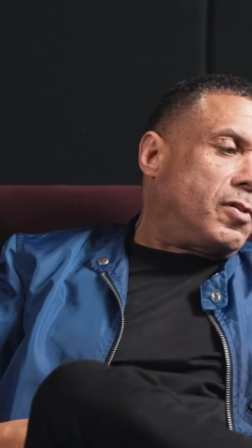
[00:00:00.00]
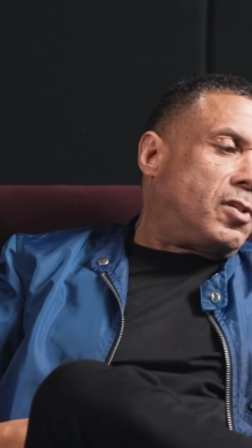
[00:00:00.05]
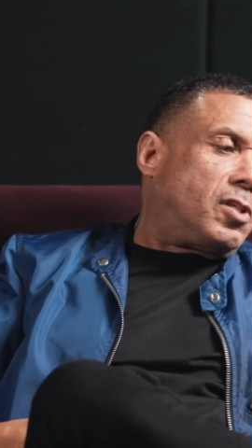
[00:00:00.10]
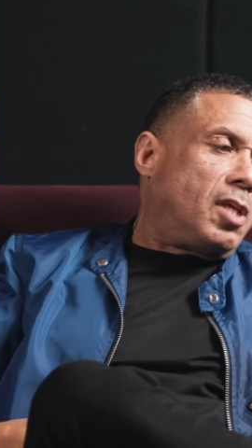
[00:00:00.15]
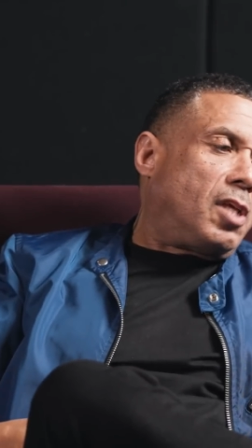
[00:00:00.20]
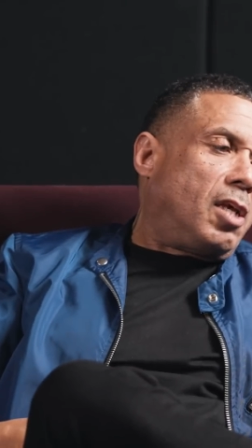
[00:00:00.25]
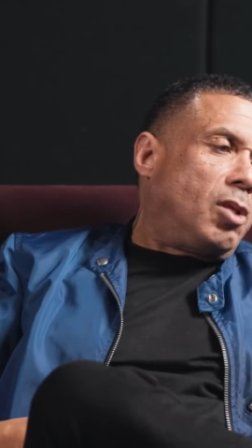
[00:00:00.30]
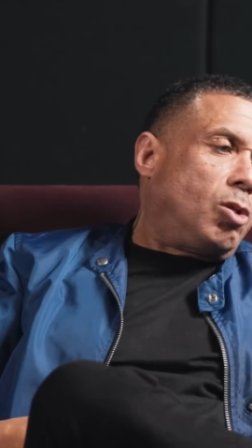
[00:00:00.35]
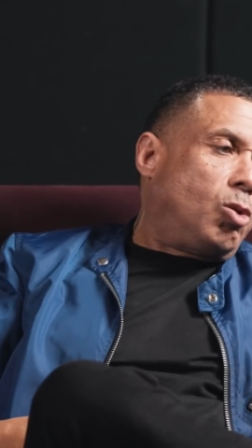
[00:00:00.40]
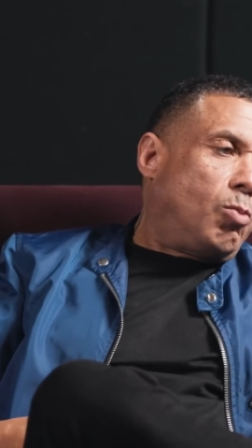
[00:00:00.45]

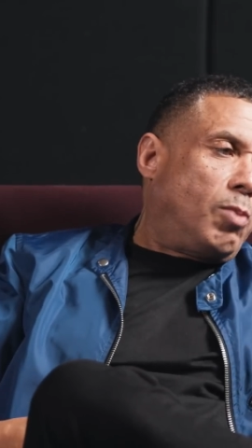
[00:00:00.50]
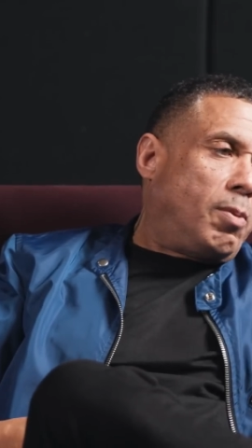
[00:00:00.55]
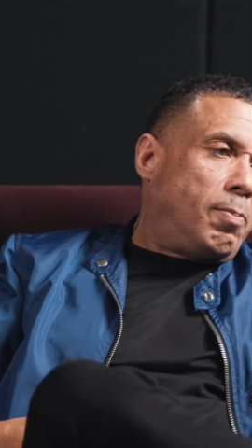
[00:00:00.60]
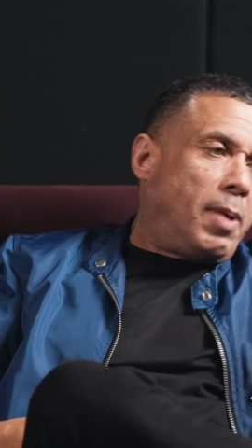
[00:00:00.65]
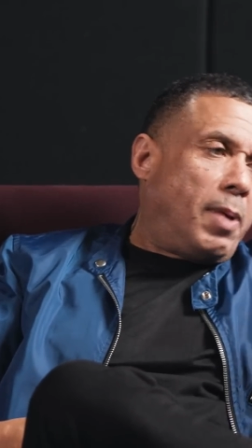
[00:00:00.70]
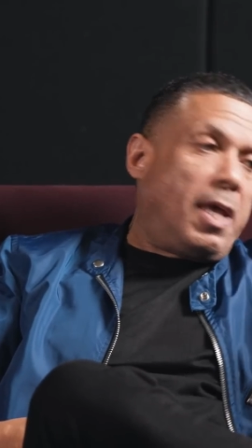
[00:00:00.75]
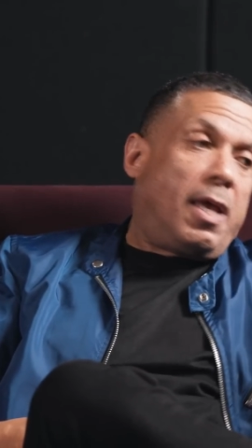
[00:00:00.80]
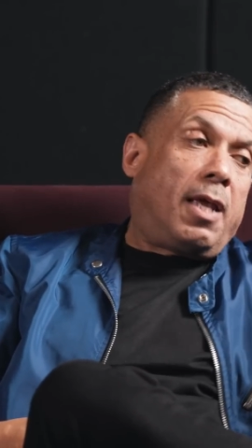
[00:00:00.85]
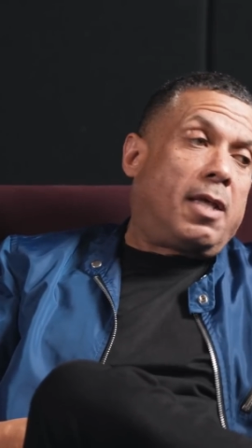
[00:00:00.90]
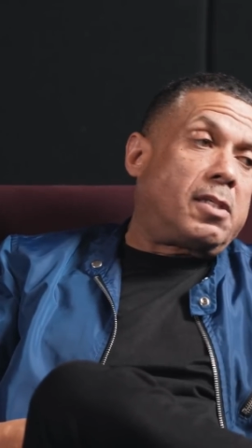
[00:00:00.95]
seeing human
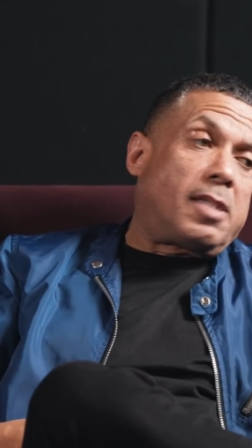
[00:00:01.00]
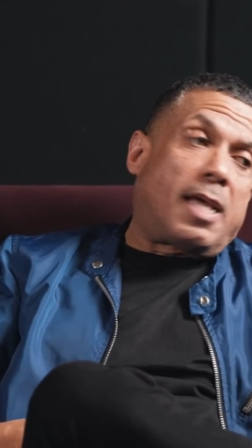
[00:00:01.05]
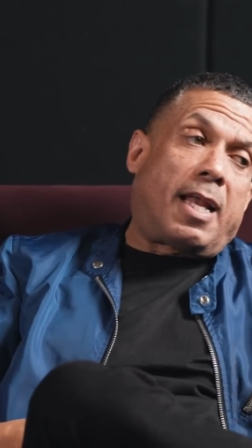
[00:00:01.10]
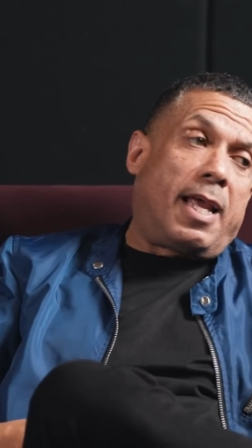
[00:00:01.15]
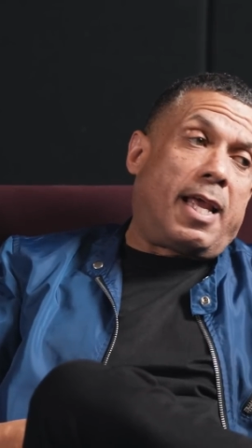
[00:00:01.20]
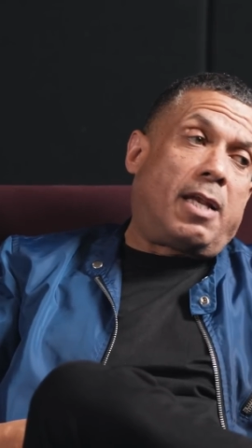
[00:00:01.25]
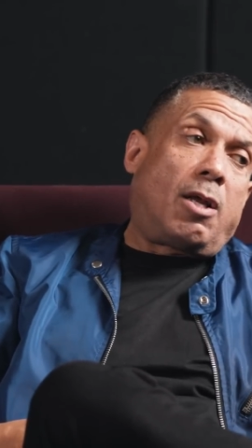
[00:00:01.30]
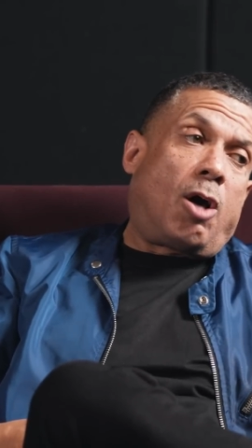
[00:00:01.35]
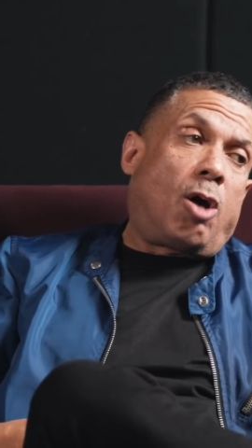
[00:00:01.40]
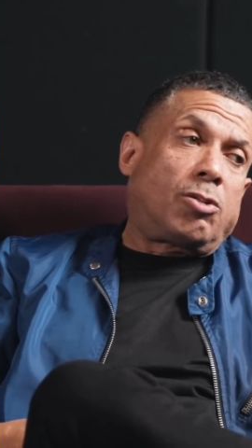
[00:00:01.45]
beings that
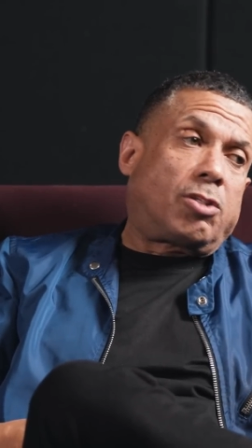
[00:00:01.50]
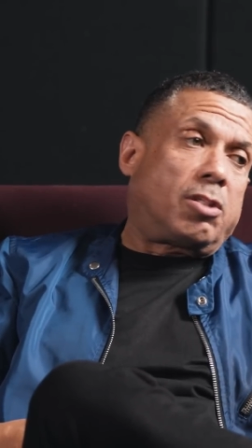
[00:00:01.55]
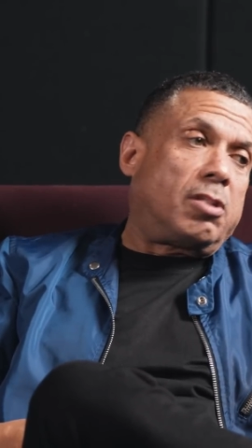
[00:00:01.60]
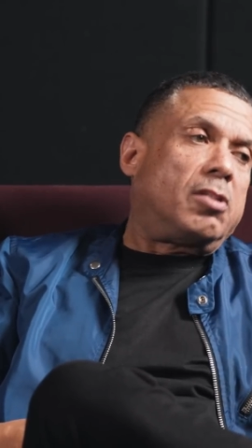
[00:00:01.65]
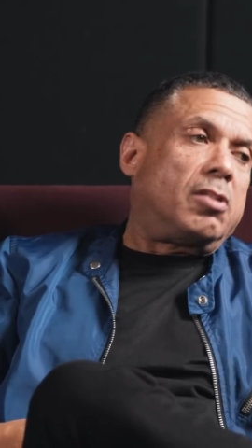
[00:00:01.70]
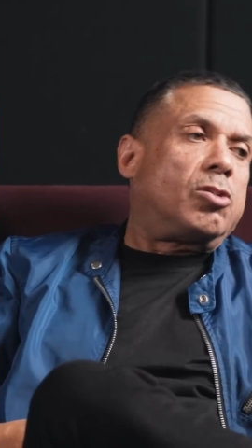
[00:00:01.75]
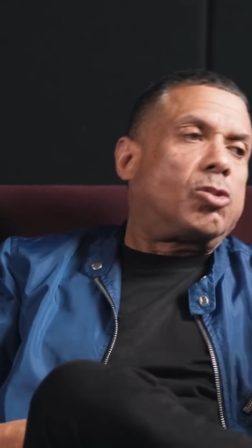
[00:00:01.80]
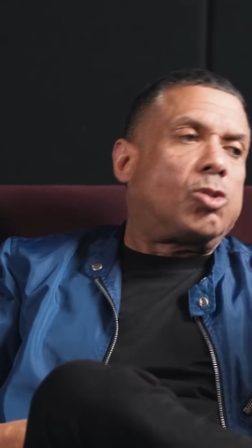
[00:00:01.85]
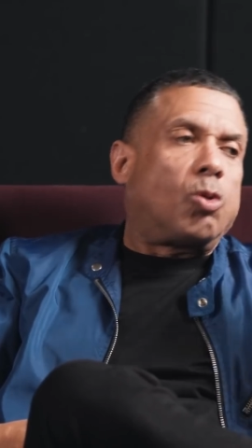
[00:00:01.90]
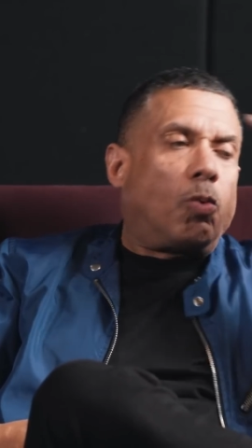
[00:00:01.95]
ain't
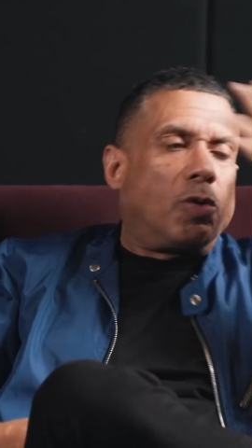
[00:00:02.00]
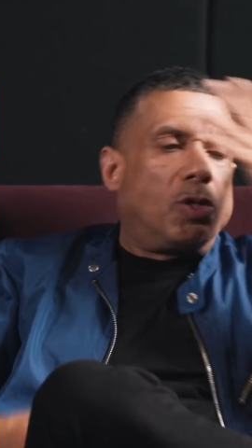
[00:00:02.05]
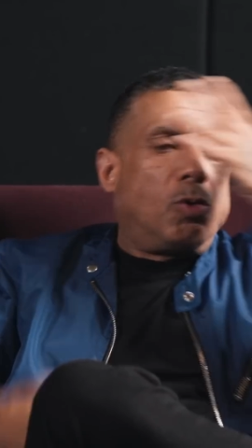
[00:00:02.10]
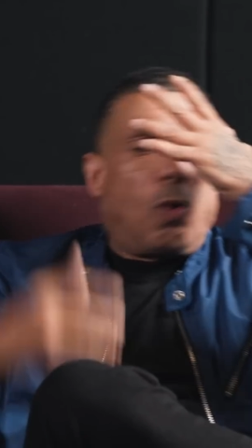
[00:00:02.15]
altered. So when